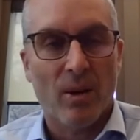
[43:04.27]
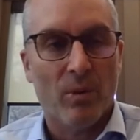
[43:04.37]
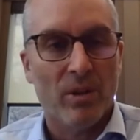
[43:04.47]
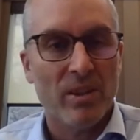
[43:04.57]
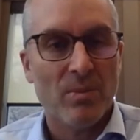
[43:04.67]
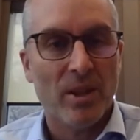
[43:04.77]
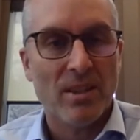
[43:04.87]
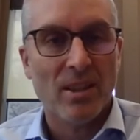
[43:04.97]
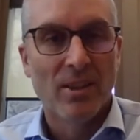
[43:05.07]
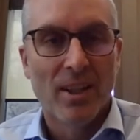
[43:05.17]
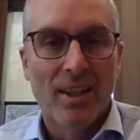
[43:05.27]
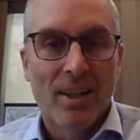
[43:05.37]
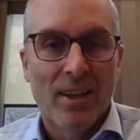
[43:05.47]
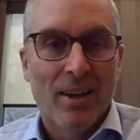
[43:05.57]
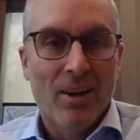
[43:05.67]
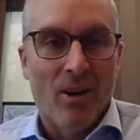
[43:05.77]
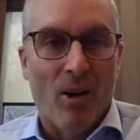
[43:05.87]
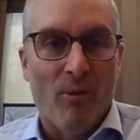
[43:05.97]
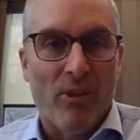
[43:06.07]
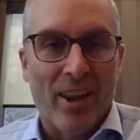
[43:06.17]
and that worries me. So
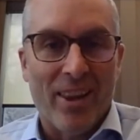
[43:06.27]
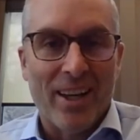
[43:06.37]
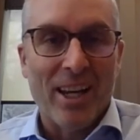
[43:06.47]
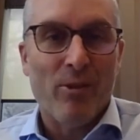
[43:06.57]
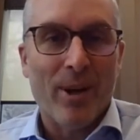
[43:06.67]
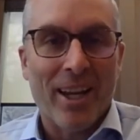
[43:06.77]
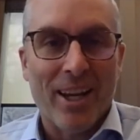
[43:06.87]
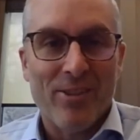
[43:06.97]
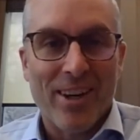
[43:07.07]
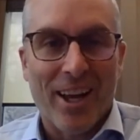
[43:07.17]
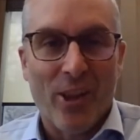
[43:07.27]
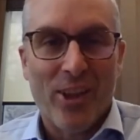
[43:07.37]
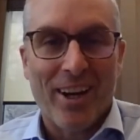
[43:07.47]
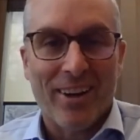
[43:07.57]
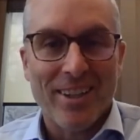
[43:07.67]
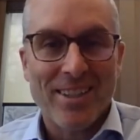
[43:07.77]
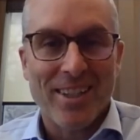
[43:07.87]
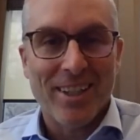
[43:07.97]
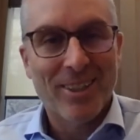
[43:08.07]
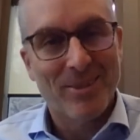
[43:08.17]
hopefully the gift we can give to healthcare is
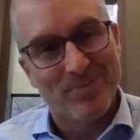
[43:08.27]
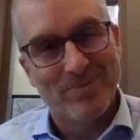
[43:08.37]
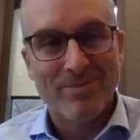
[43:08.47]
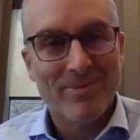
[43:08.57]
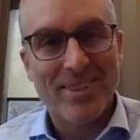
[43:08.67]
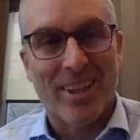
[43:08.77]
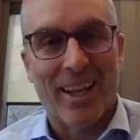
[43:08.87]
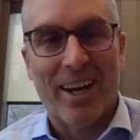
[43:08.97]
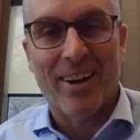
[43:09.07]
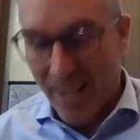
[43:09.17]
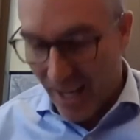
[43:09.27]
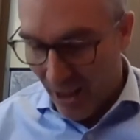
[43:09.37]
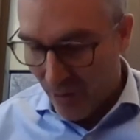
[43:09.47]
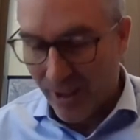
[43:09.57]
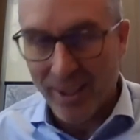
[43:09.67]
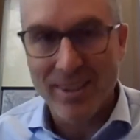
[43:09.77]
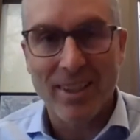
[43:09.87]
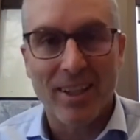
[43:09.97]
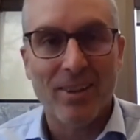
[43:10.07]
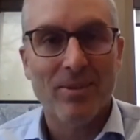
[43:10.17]
to delay our gathering
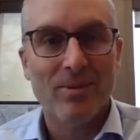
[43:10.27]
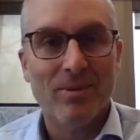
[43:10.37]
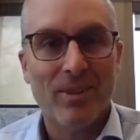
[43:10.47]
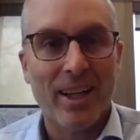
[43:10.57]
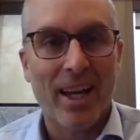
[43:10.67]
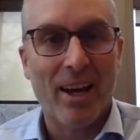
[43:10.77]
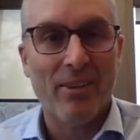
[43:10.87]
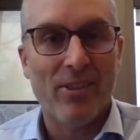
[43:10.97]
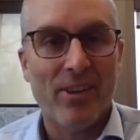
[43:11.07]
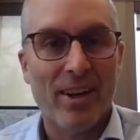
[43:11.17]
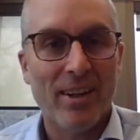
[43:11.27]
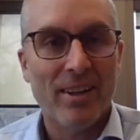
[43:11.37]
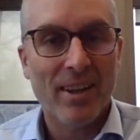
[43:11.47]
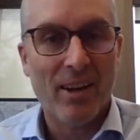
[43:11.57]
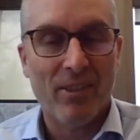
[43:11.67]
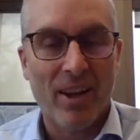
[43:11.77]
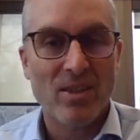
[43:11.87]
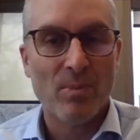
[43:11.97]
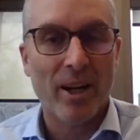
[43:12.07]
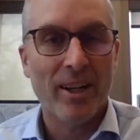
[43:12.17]
until we have
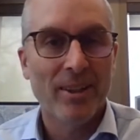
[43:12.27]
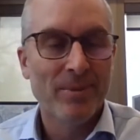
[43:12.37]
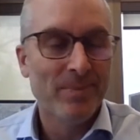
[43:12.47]
less spread.